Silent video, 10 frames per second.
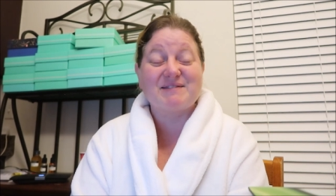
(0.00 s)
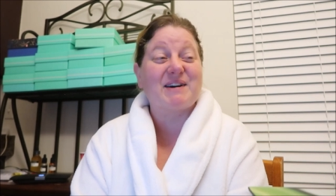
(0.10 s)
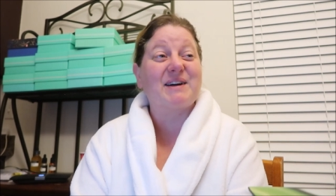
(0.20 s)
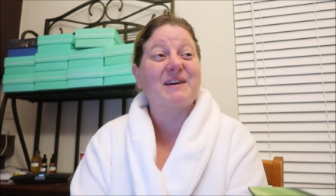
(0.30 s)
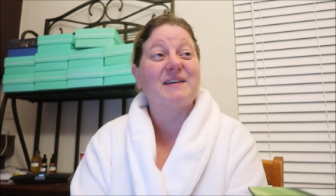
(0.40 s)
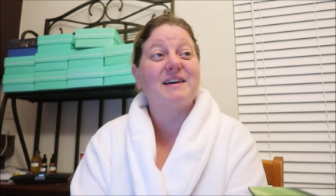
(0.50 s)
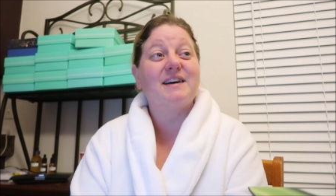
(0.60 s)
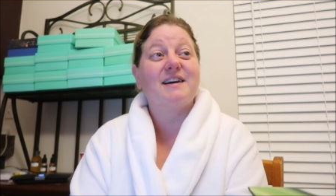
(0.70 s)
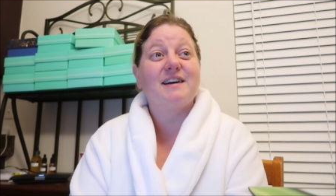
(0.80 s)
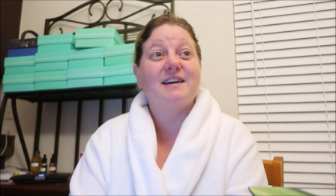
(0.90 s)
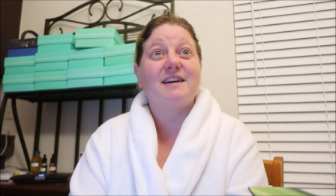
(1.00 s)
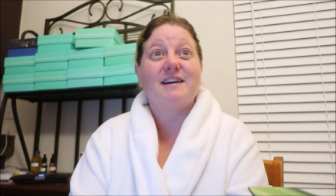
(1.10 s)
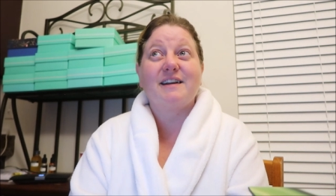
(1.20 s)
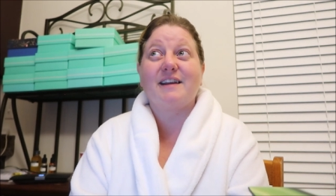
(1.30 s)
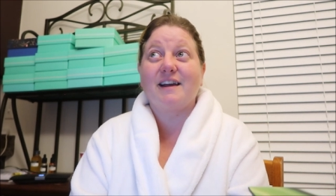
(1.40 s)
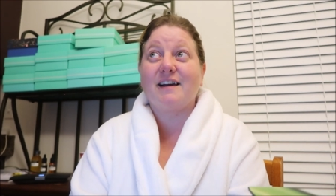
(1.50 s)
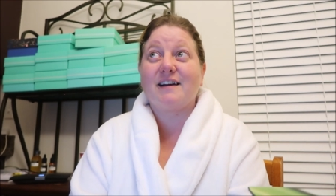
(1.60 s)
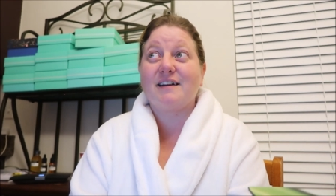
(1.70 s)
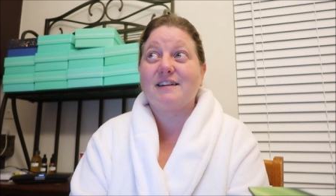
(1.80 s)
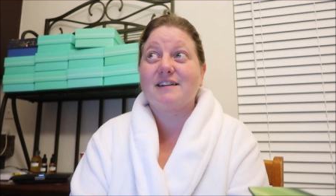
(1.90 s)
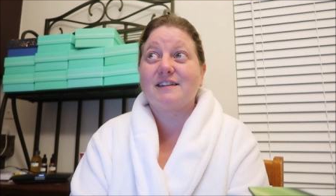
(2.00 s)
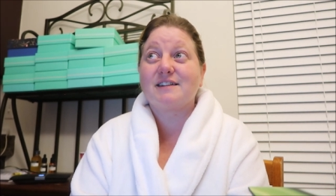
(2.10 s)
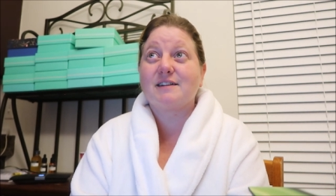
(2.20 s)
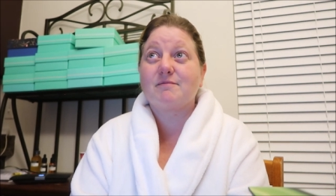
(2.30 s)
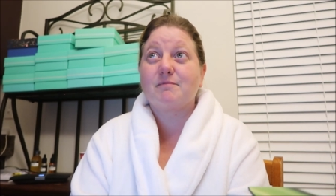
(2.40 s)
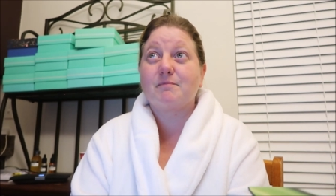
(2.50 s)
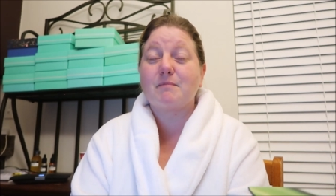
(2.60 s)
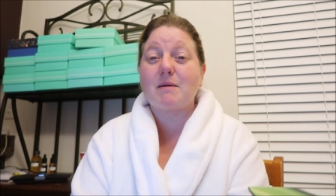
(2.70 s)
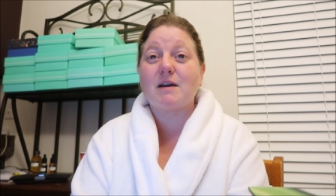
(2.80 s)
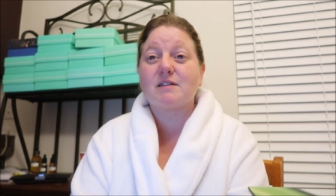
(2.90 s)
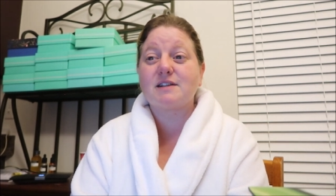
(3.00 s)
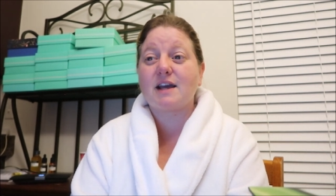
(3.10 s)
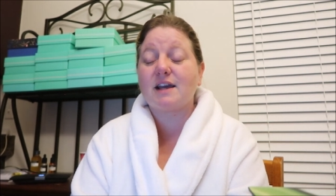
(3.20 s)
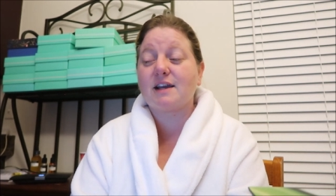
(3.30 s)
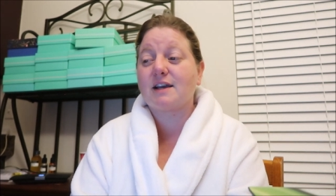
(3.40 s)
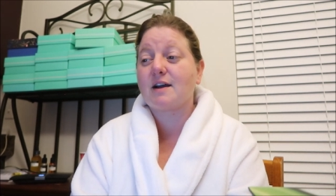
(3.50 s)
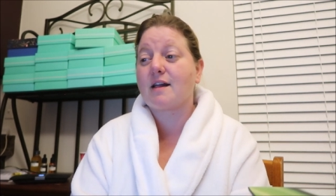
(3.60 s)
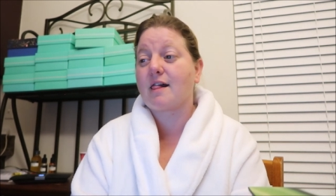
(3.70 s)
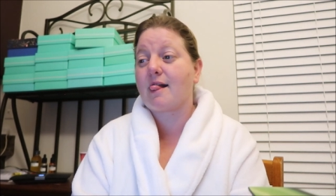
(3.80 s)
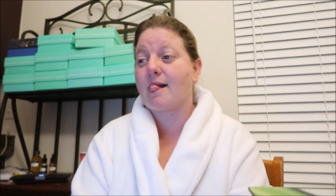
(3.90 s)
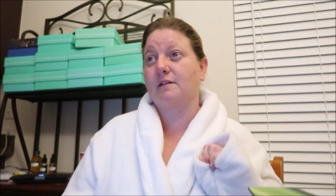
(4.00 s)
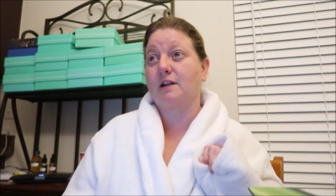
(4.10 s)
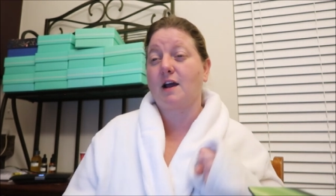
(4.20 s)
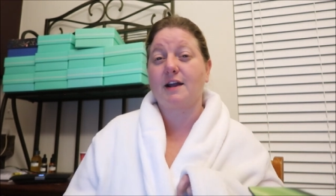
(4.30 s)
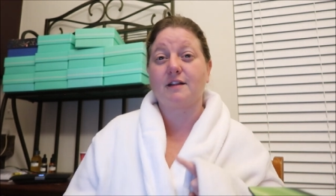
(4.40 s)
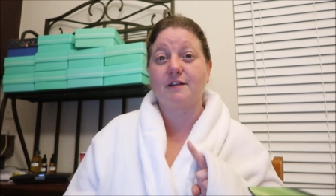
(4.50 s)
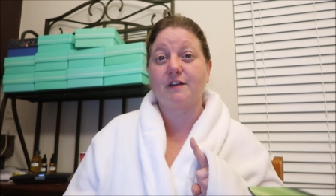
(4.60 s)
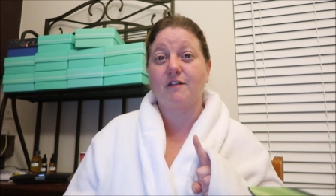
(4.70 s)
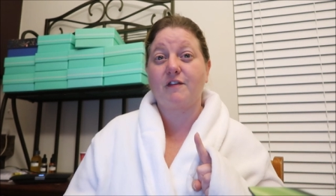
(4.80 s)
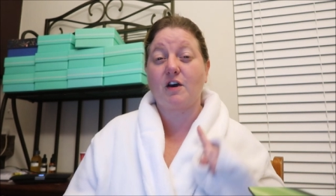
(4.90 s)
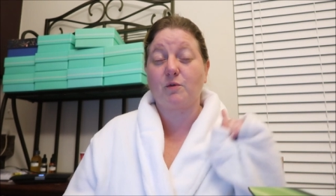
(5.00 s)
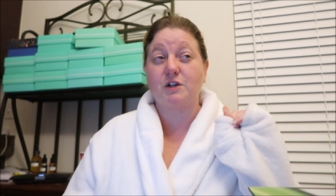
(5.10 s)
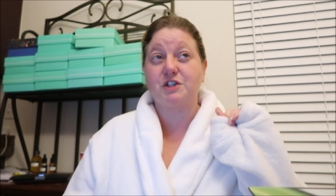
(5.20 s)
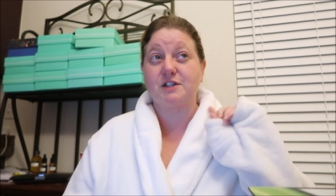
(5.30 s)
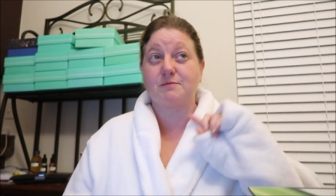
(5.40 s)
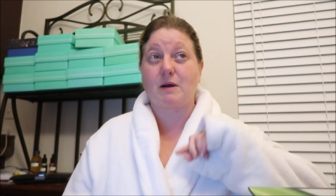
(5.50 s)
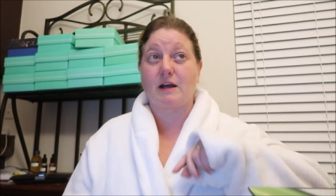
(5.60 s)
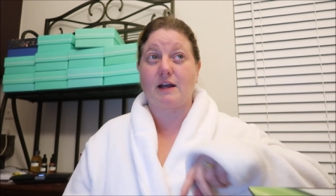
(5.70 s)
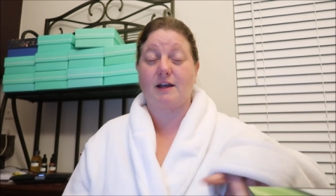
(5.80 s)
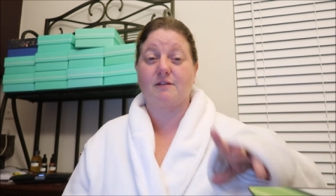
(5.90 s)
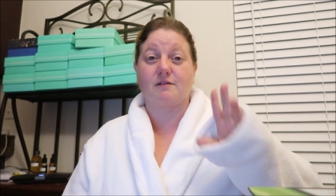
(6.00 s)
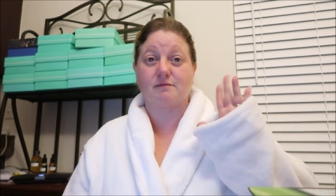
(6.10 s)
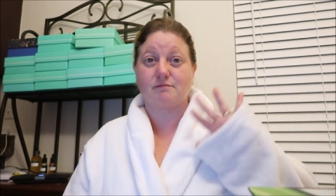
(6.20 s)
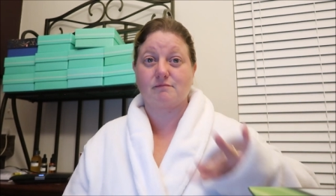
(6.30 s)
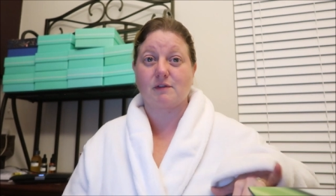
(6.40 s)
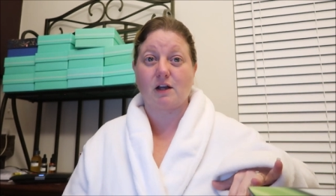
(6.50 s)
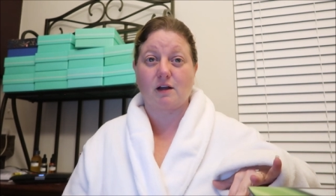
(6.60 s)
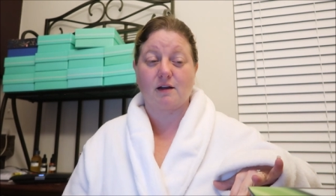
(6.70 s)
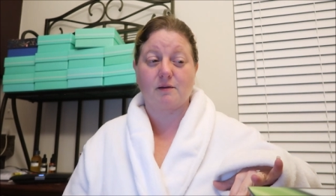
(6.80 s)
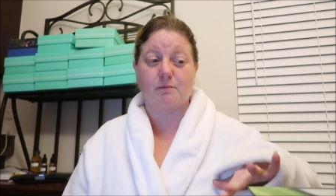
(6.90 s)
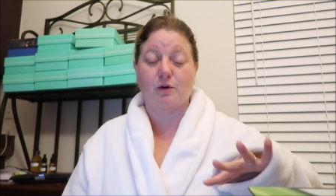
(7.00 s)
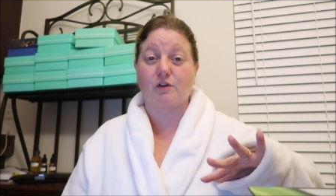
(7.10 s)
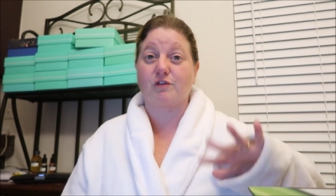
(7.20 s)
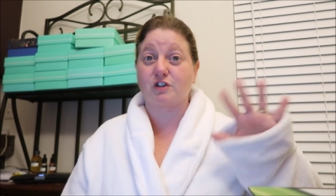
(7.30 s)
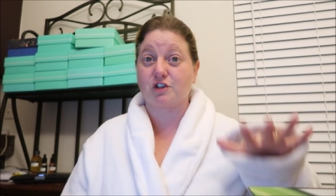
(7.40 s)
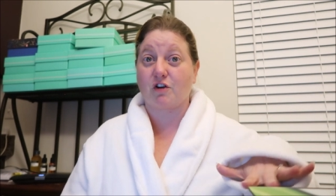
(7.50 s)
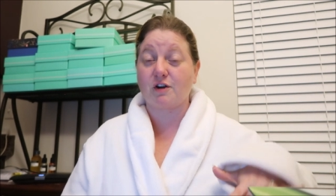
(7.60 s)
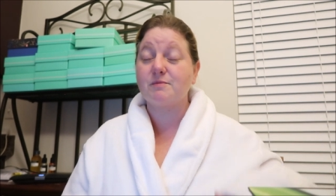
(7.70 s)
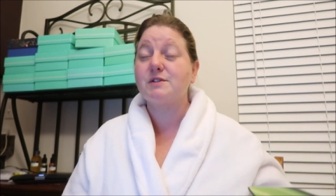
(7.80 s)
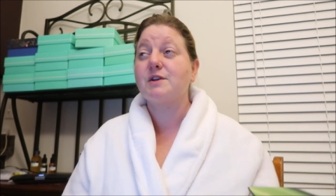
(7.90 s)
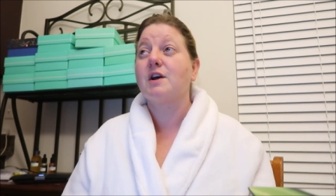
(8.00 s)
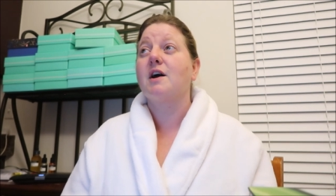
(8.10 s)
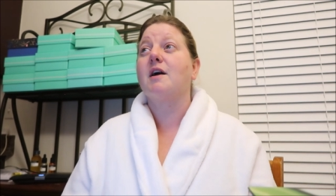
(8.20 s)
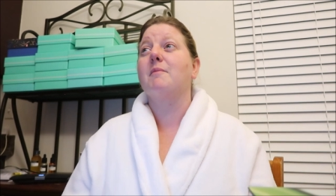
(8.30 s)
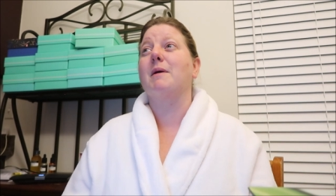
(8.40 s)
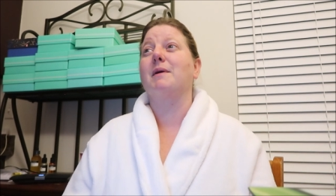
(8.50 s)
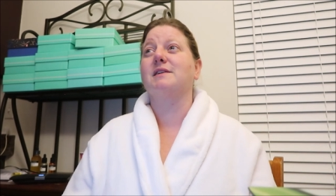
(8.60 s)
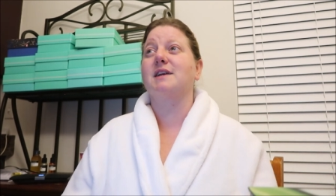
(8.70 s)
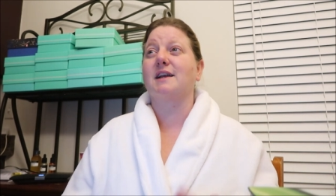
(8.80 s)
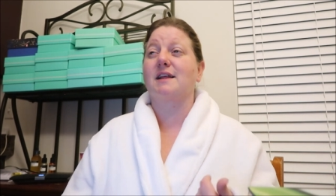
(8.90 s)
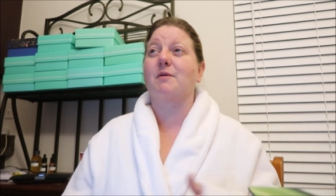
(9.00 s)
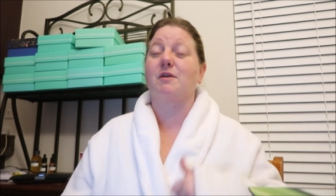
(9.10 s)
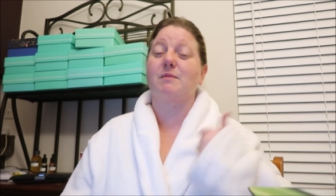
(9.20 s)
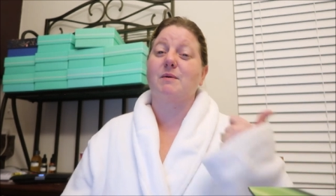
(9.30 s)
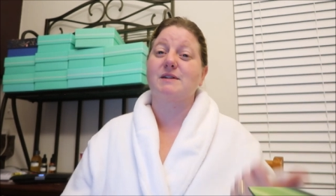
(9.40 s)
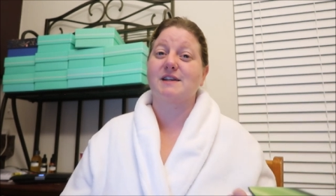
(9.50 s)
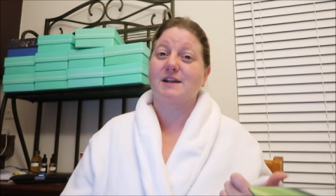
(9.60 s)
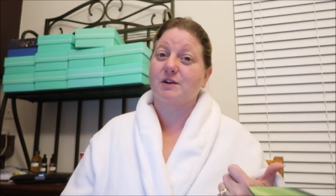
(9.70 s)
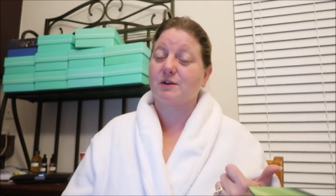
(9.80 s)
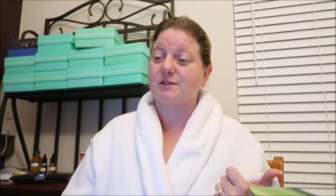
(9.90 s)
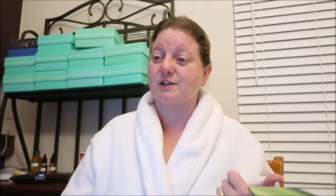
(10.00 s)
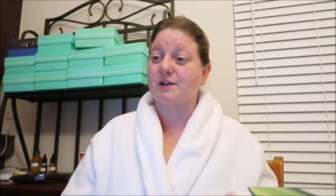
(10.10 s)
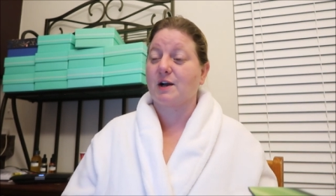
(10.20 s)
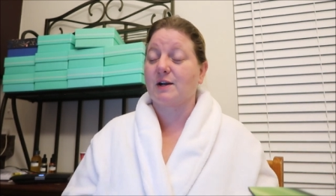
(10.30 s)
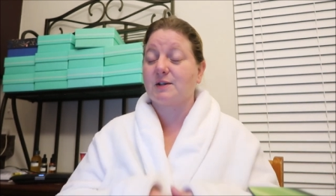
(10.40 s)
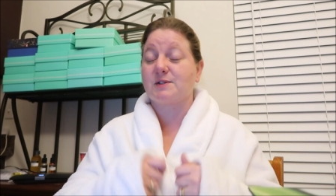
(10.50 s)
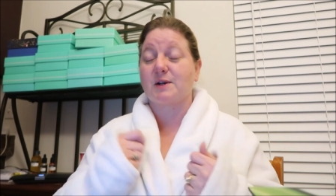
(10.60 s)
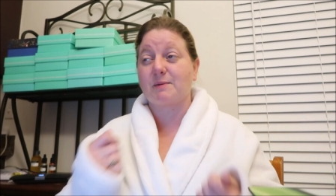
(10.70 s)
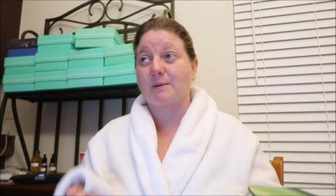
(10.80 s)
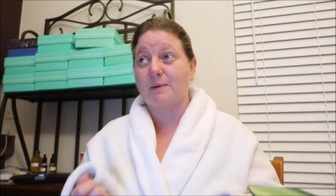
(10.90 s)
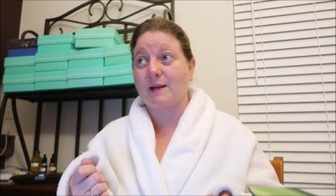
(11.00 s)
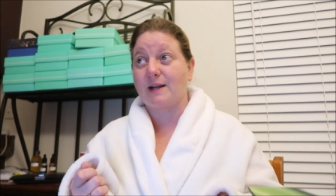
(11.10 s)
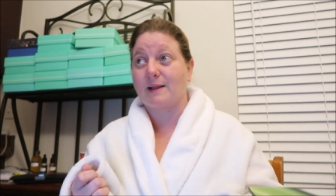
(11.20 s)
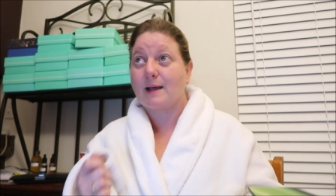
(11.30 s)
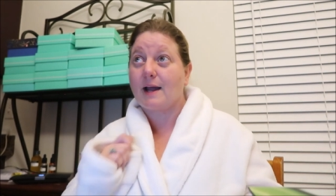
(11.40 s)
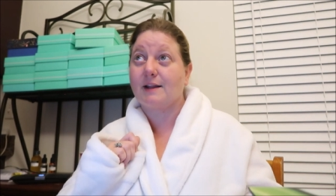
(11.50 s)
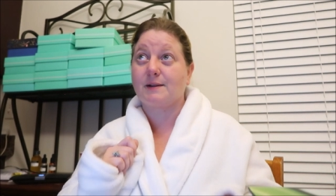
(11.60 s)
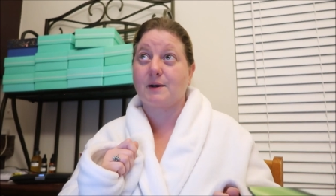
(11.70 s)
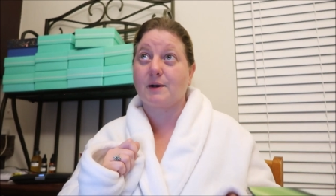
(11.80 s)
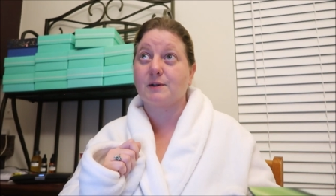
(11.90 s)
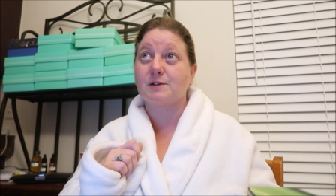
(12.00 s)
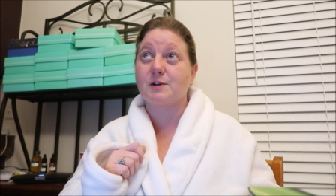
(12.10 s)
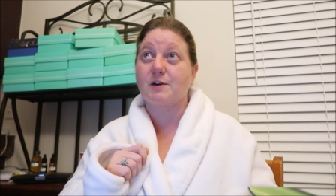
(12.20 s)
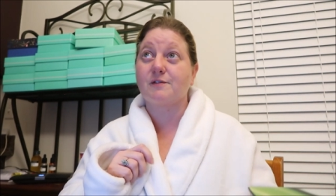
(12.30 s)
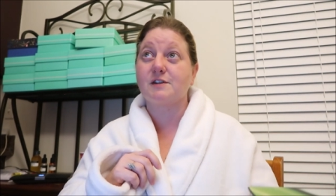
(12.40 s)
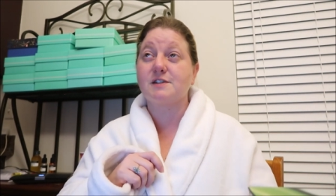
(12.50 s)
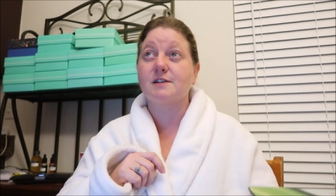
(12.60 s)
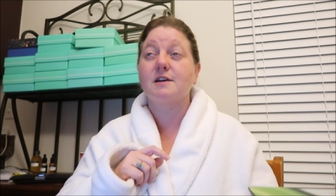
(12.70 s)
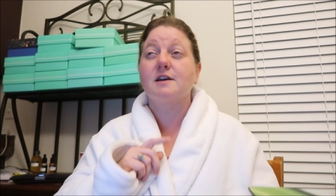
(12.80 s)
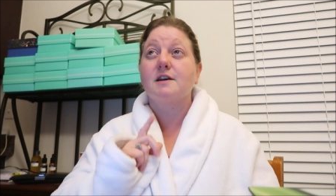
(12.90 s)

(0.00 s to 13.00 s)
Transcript: tomorrow. Yeah. Maybe I'll take The Night Olivia Fell, which is my uh, uh, book for charms. Maybe I'll take that with me when Xander goes to the doctor so I can be reading that at the doctor's office.